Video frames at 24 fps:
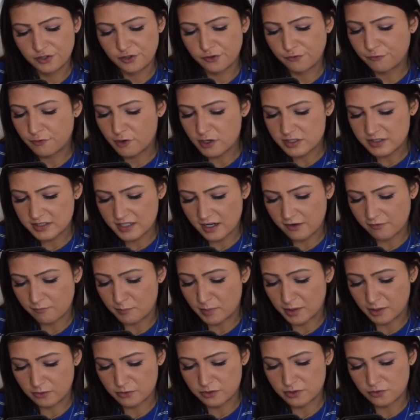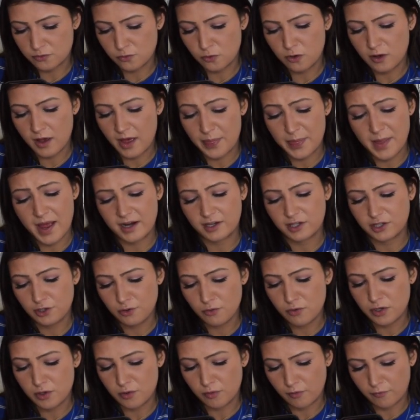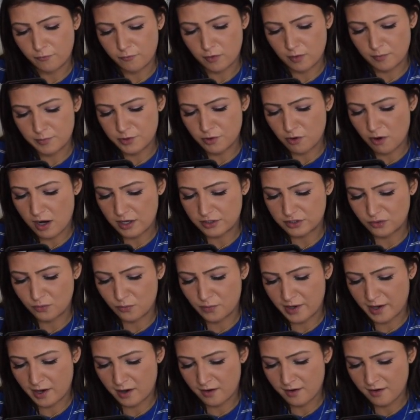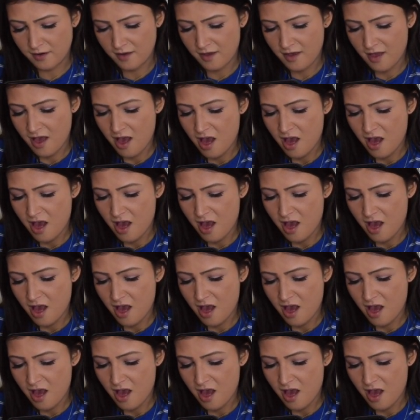your first day of middle school and that cute uniform you got to wear,